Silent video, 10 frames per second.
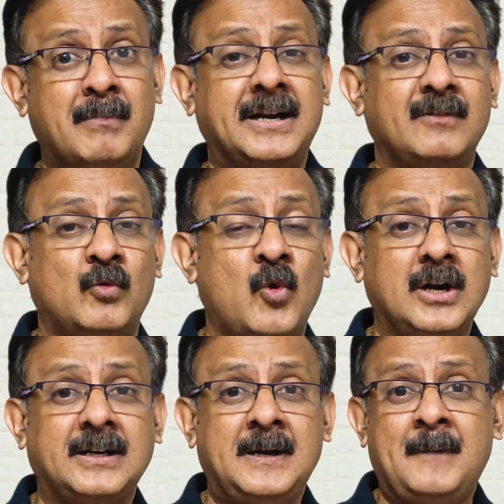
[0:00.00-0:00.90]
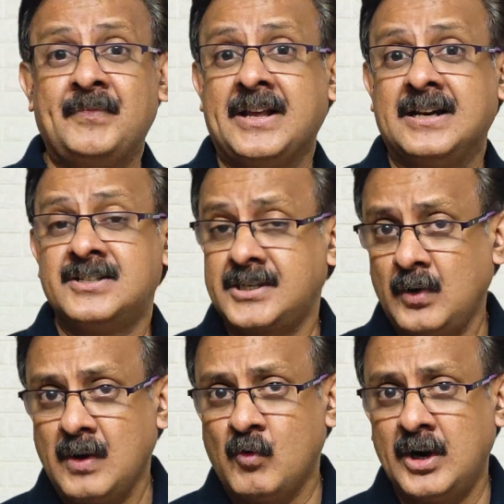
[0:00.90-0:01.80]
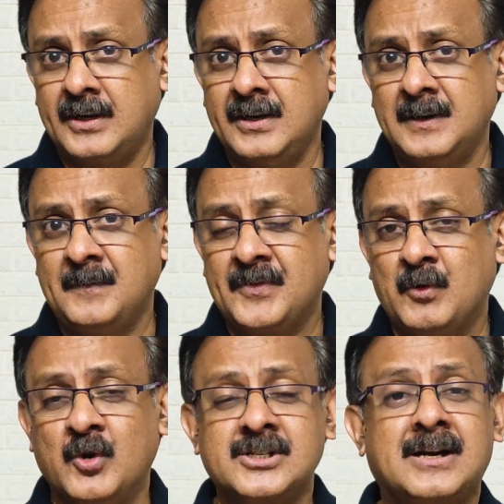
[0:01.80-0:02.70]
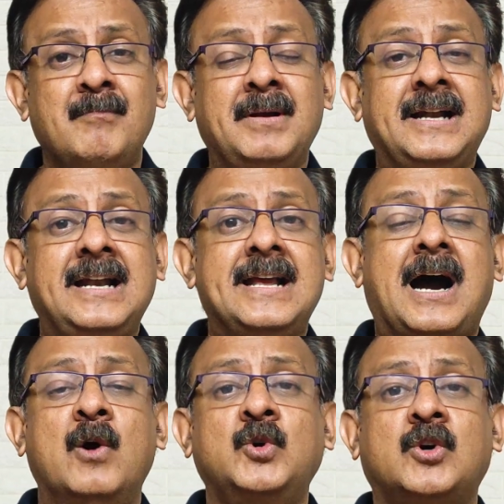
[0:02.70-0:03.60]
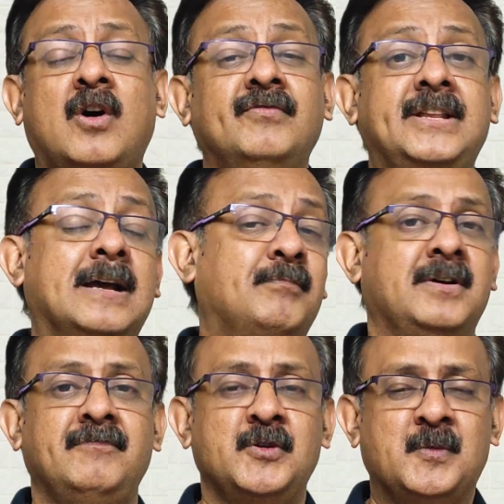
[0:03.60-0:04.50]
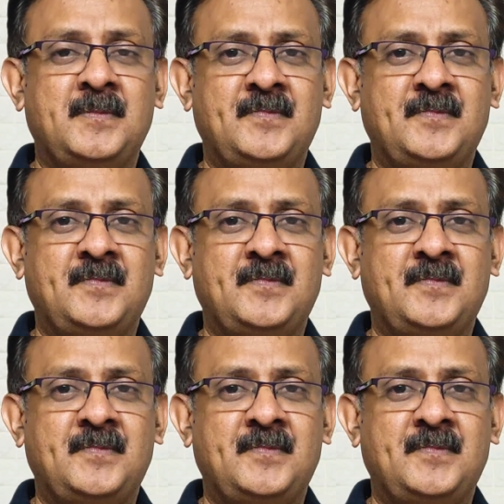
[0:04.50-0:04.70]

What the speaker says: But what Saurav wanted was completely out of their purview.